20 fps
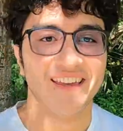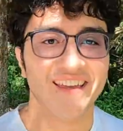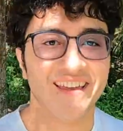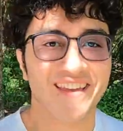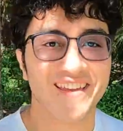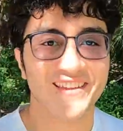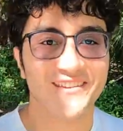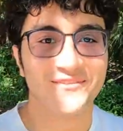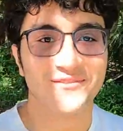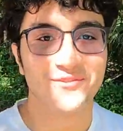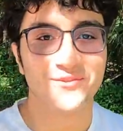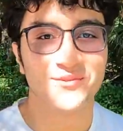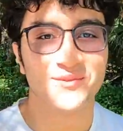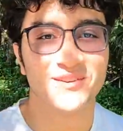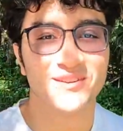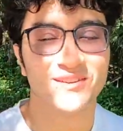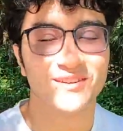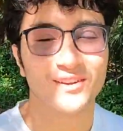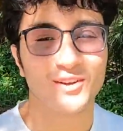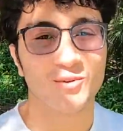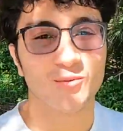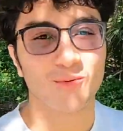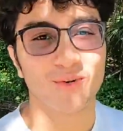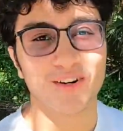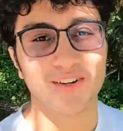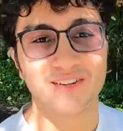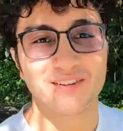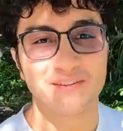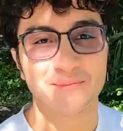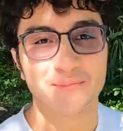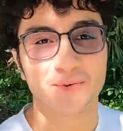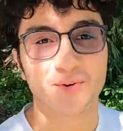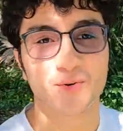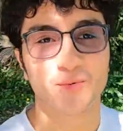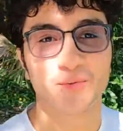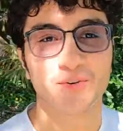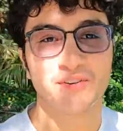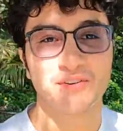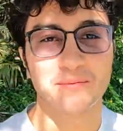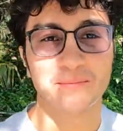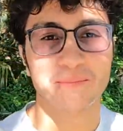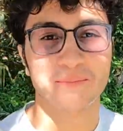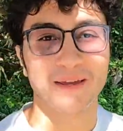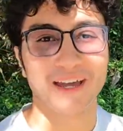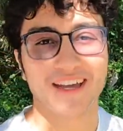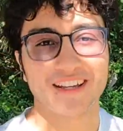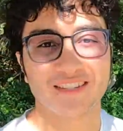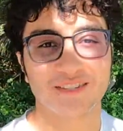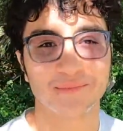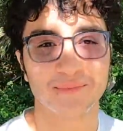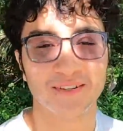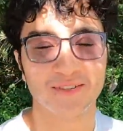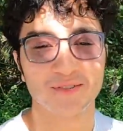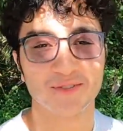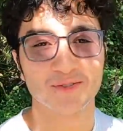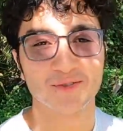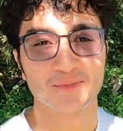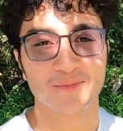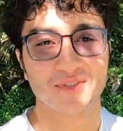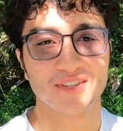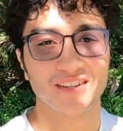Hey everyone, welcome back to my YouTube